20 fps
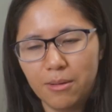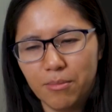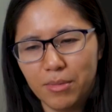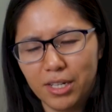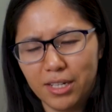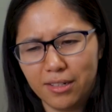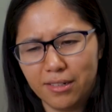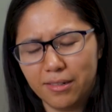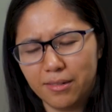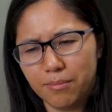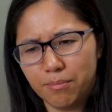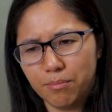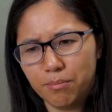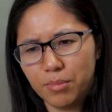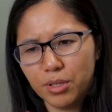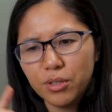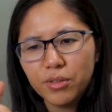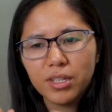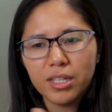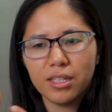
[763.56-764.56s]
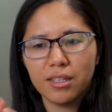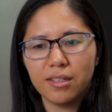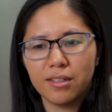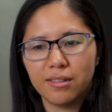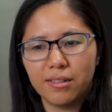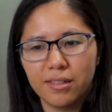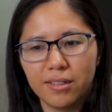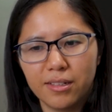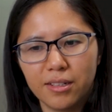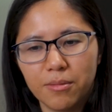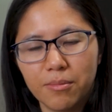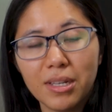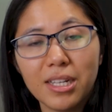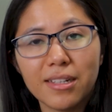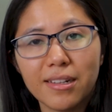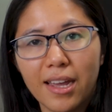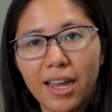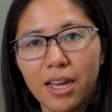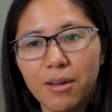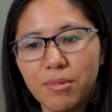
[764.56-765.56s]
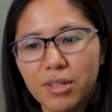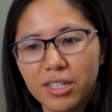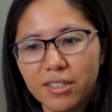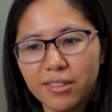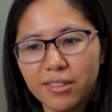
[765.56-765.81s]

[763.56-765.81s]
because building the system is a habit